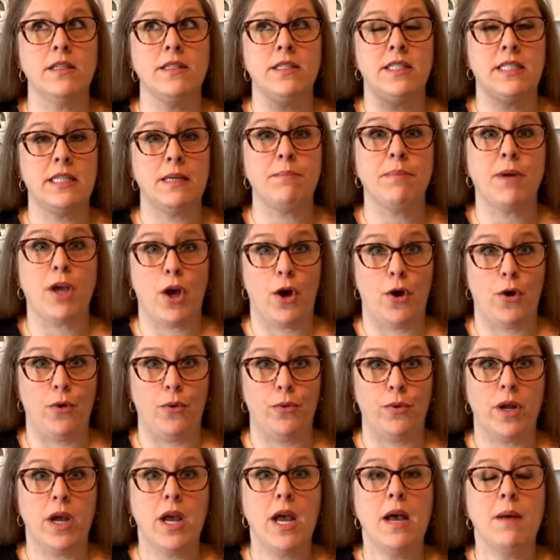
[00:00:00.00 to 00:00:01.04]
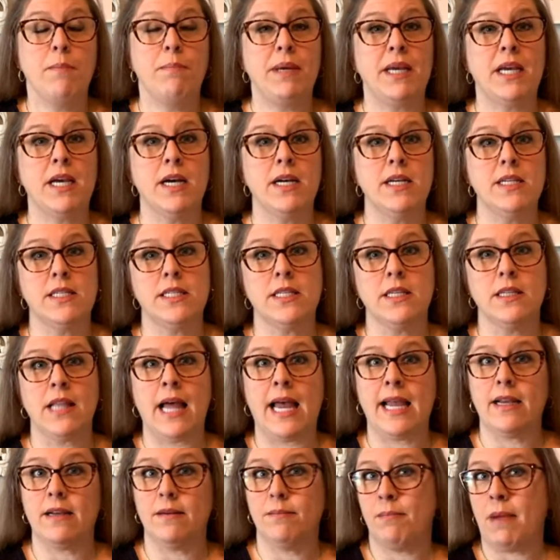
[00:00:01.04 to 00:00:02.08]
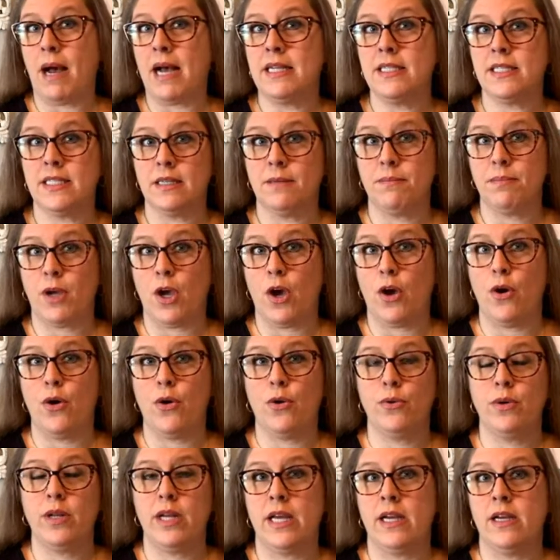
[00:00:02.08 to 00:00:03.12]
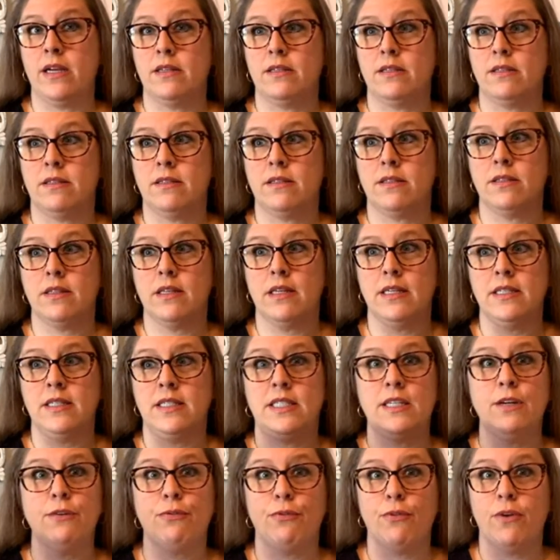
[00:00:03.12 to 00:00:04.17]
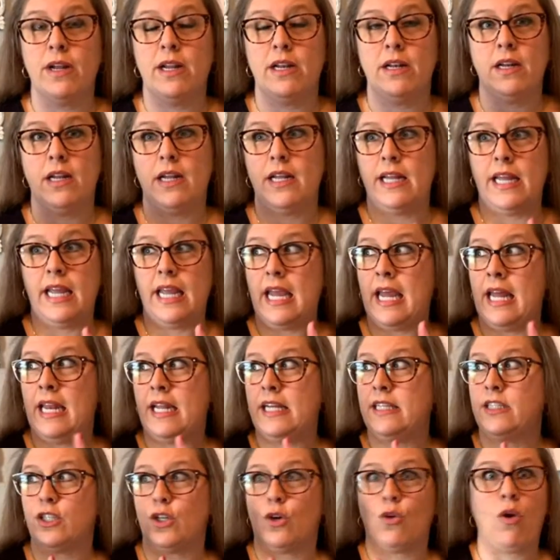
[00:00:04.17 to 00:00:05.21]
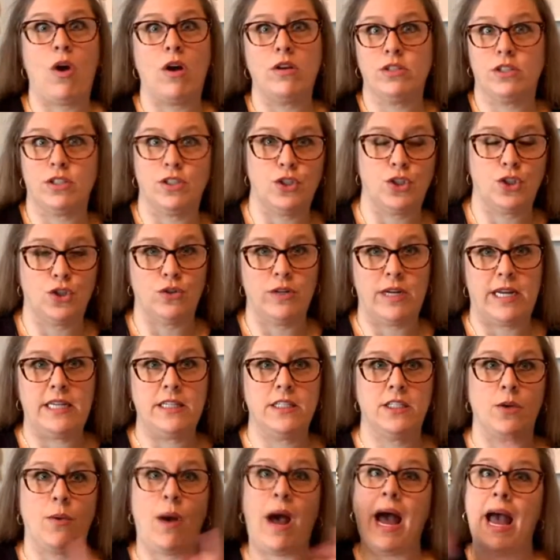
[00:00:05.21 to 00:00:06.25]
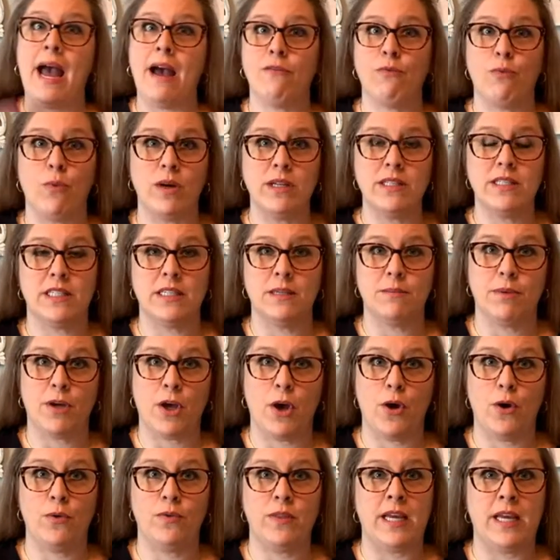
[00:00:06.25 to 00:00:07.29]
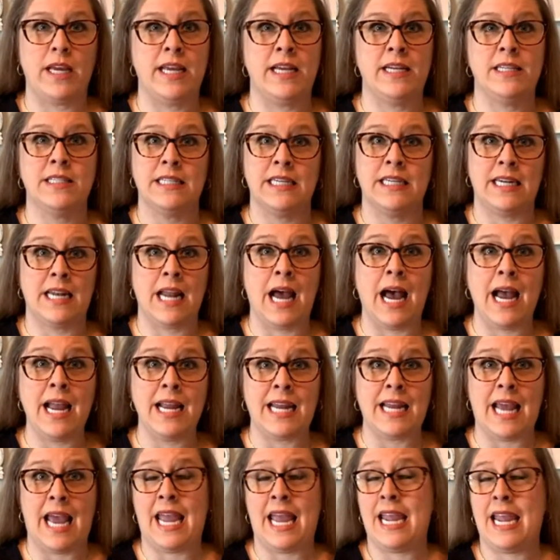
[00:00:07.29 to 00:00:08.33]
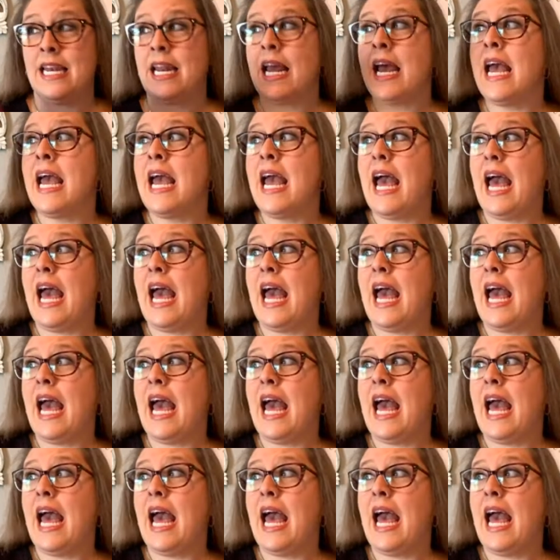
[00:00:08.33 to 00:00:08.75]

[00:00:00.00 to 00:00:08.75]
zip code because like my zip code is different and it's across the street. So I have one zip code that ends in nine eight,